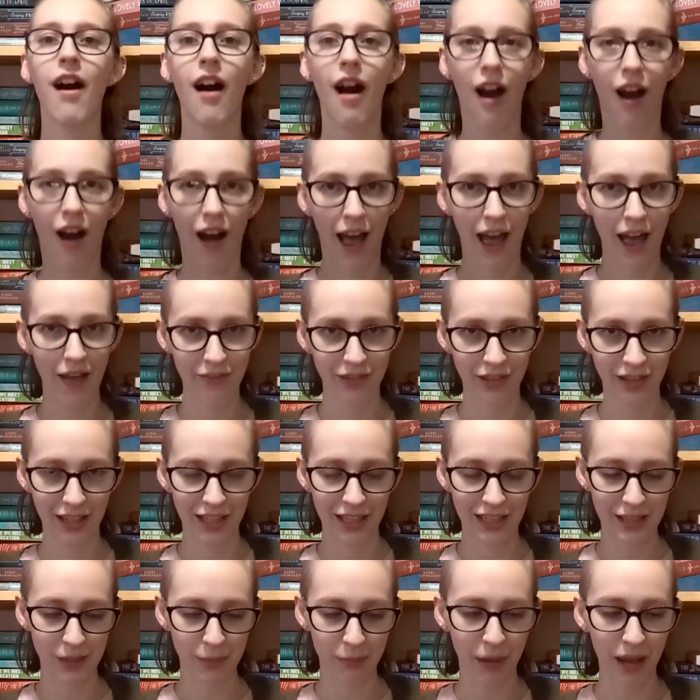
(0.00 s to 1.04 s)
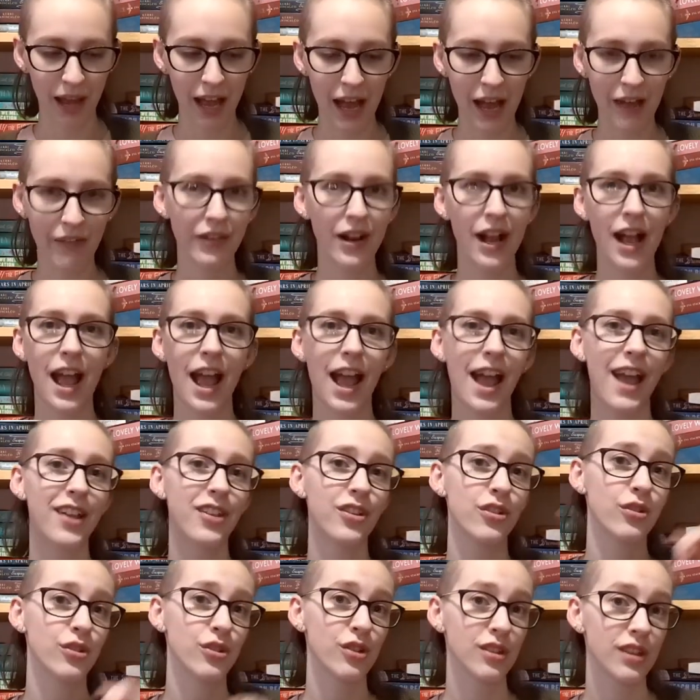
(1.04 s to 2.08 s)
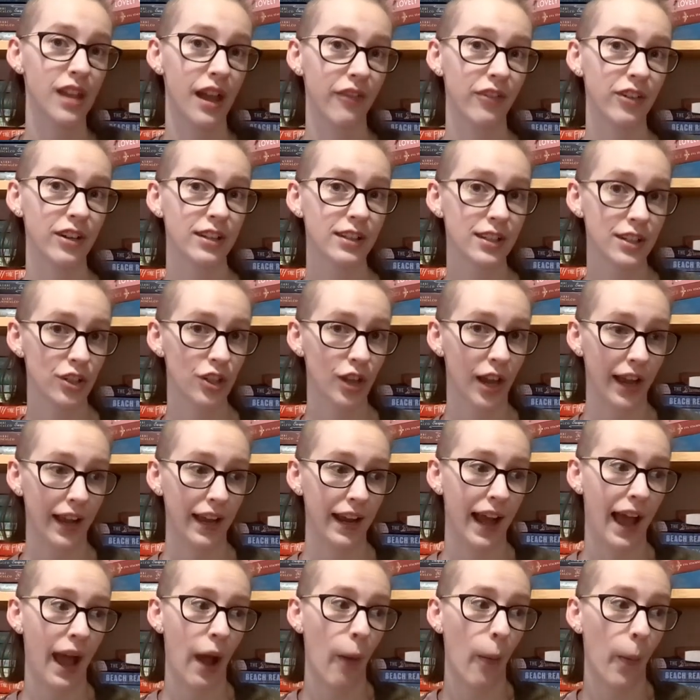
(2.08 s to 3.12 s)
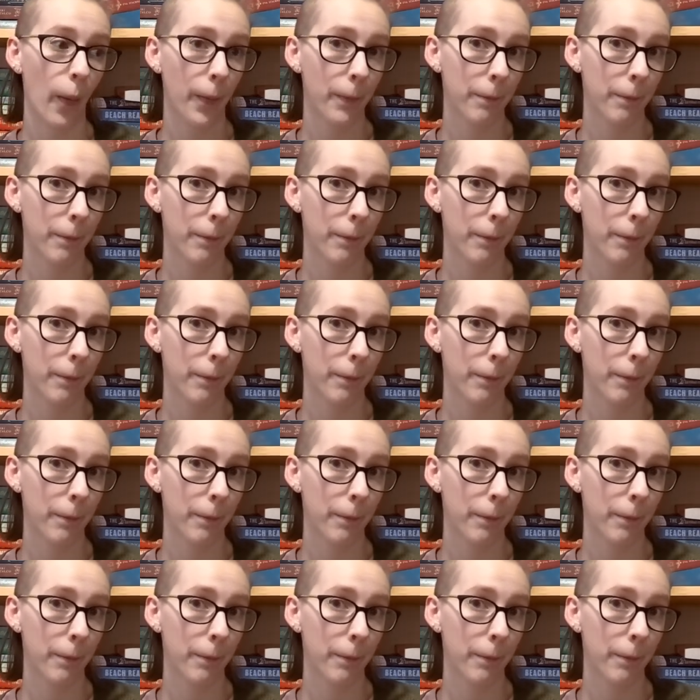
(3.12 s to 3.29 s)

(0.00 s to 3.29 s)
I'll have it linked above and you should definitely check it out